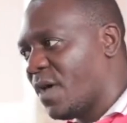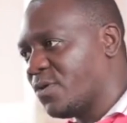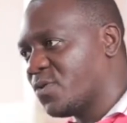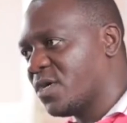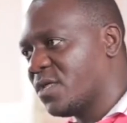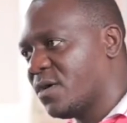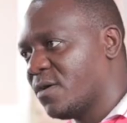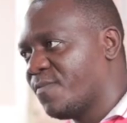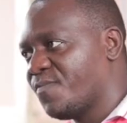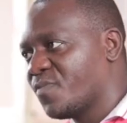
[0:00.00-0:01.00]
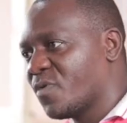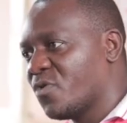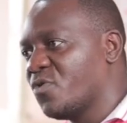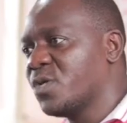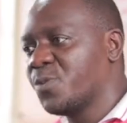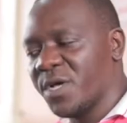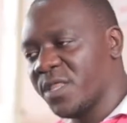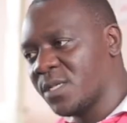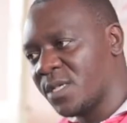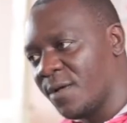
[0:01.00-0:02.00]
Are you together? You will speak
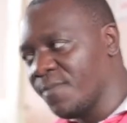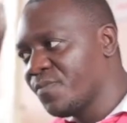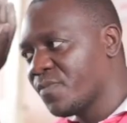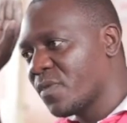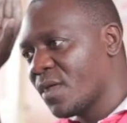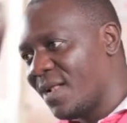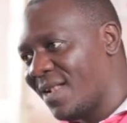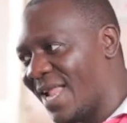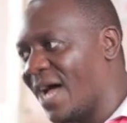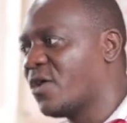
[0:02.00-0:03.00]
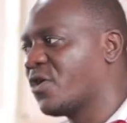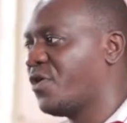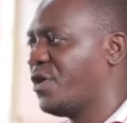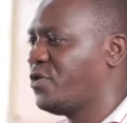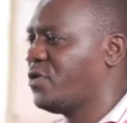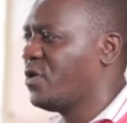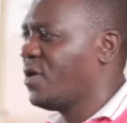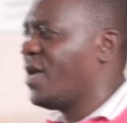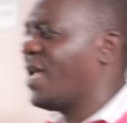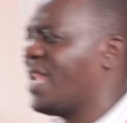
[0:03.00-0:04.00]
the same language.
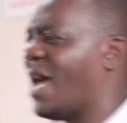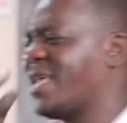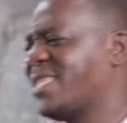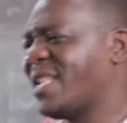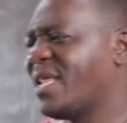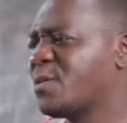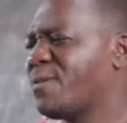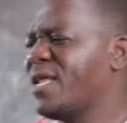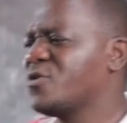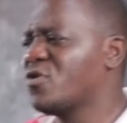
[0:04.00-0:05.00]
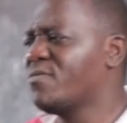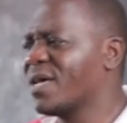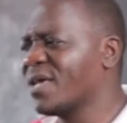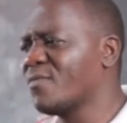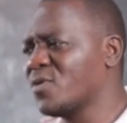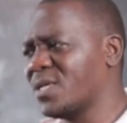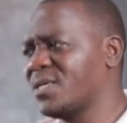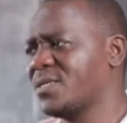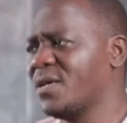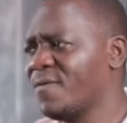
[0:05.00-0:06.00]
Now, is that explanation making more
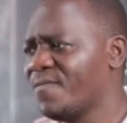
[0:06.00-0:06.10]
sense?